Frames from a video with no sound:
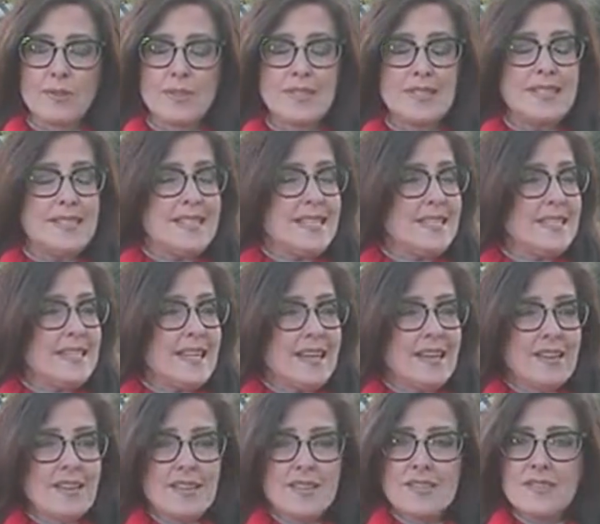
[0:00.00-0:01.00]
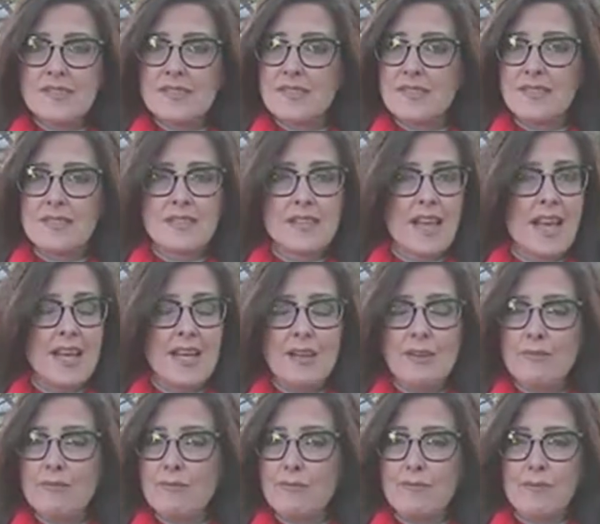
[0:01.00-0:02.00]
The details any
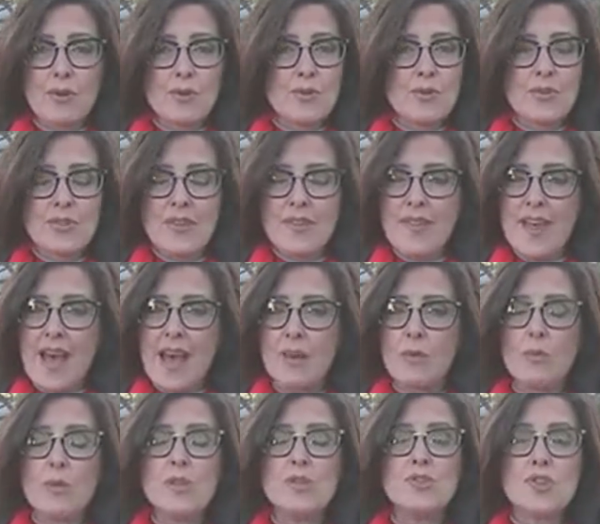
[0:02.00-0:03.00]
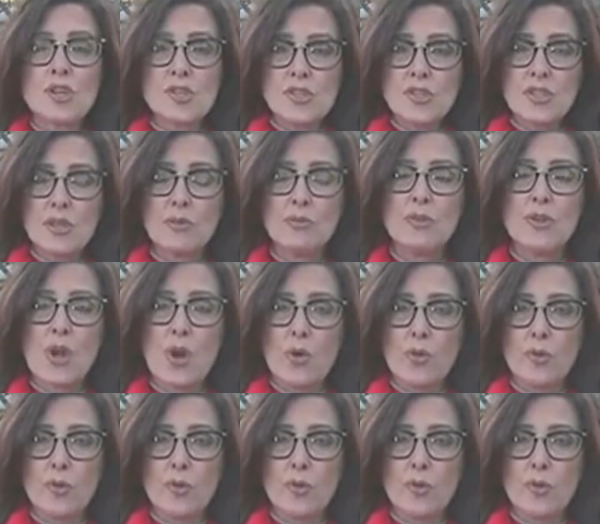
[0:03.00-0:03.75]
further than that, we just don't know.